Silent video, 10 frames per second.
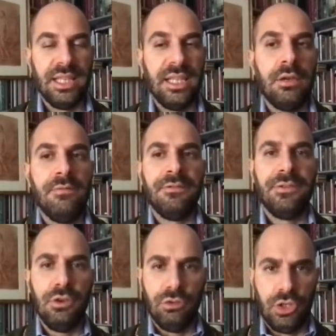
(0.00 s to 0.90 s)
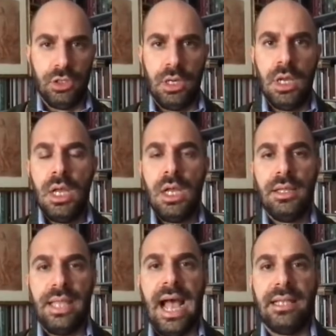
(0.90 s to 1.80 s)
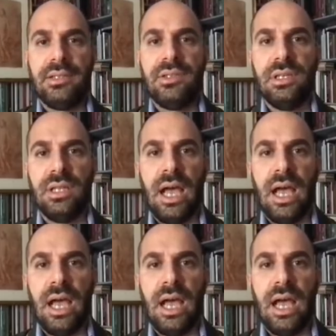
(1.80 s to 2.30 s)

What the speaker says: and the confusion that